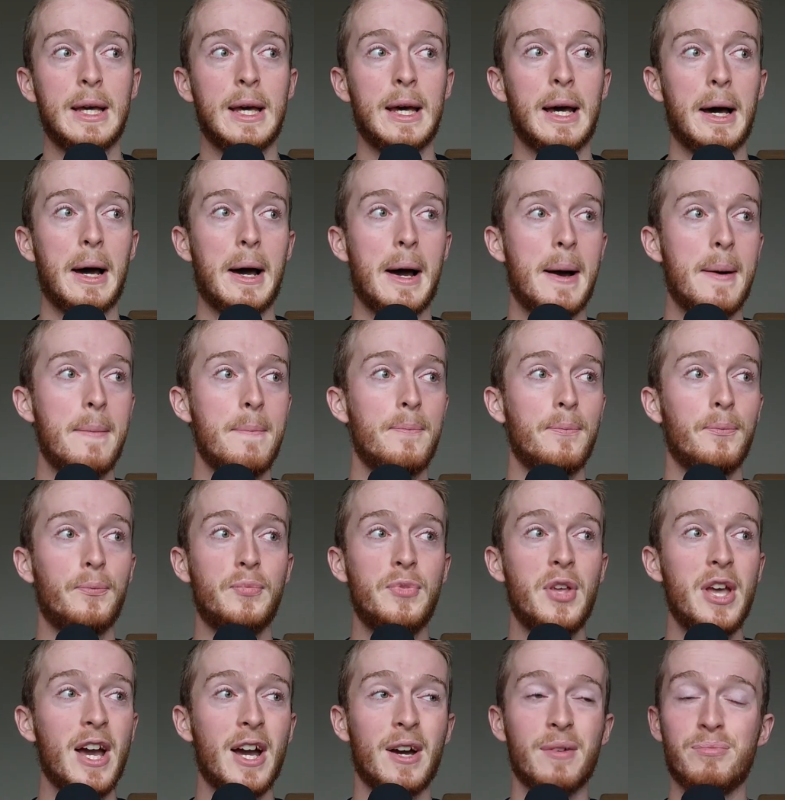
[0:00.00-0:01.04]

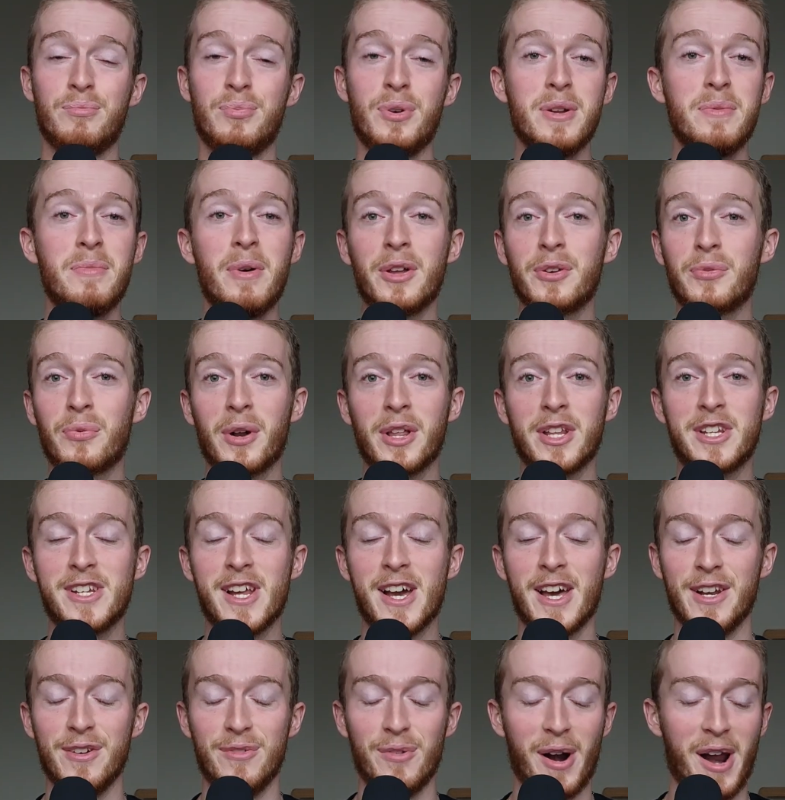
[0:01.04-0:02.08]
Yeah, pretty much what I
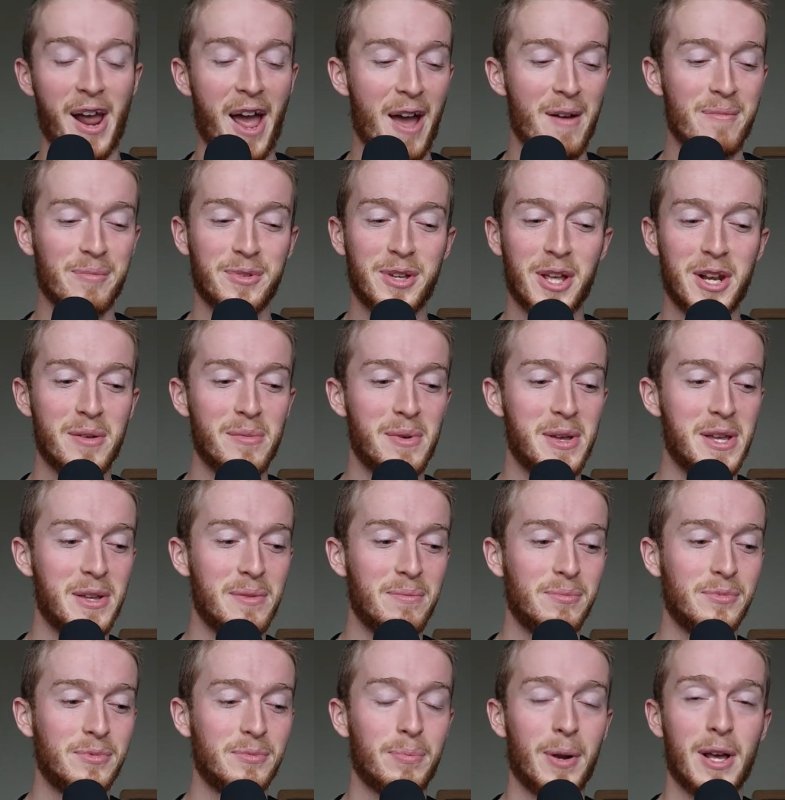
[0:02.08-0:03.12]
said, right? I'm going to be
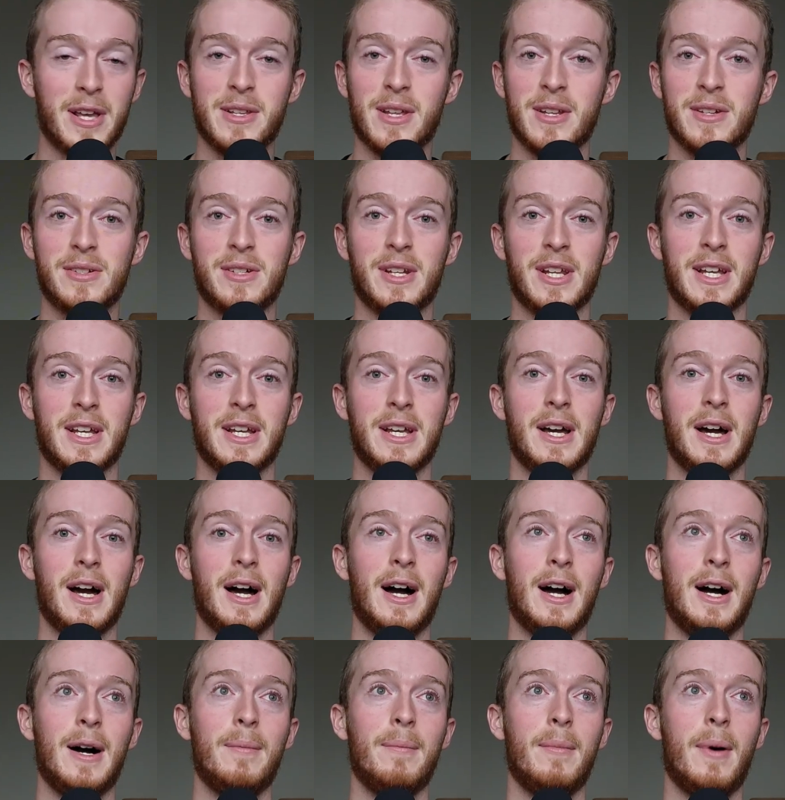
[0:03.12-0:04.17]
playtesting.
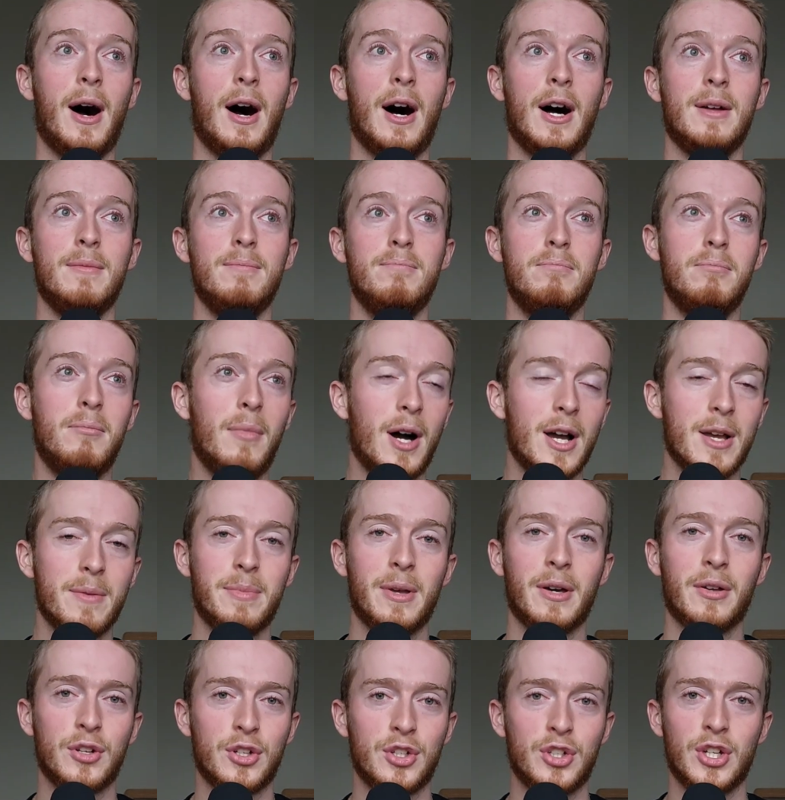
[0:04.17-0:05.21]
I might be
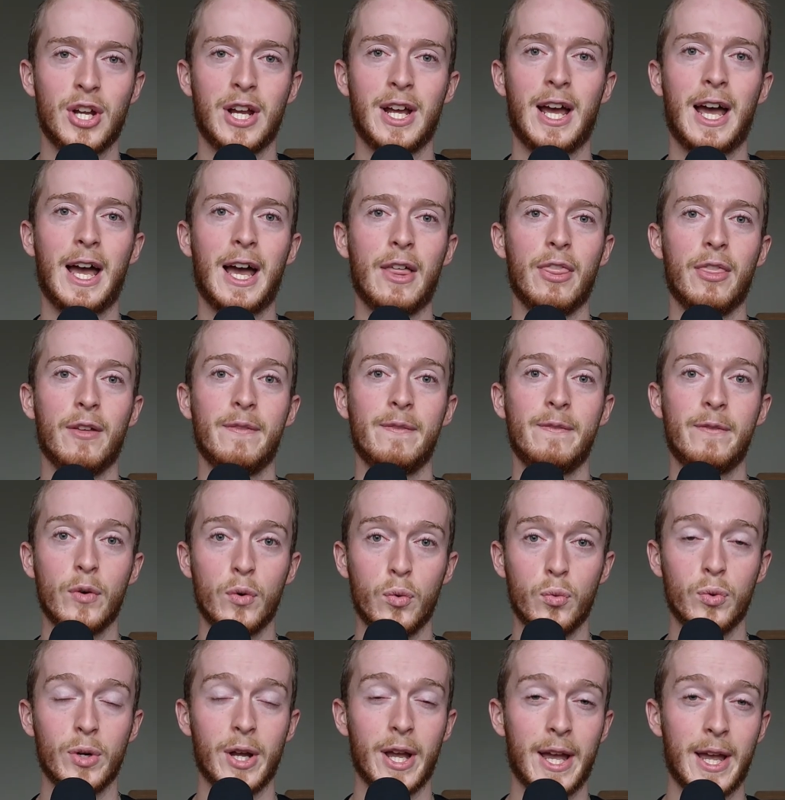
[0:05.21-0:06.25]
able to share the
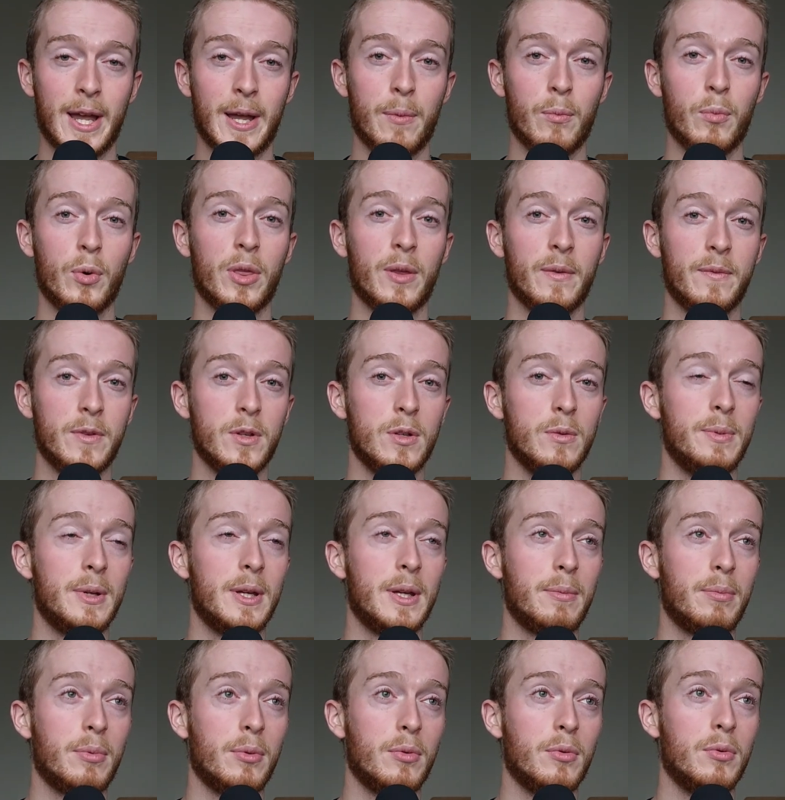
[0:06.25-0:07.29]
full game with a few
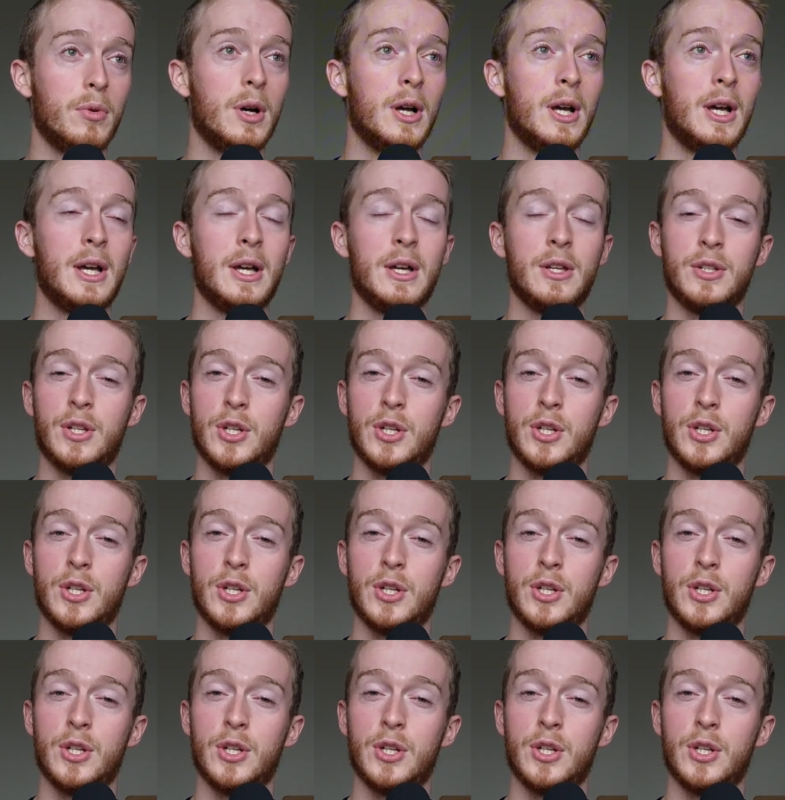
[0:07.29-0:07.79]
people to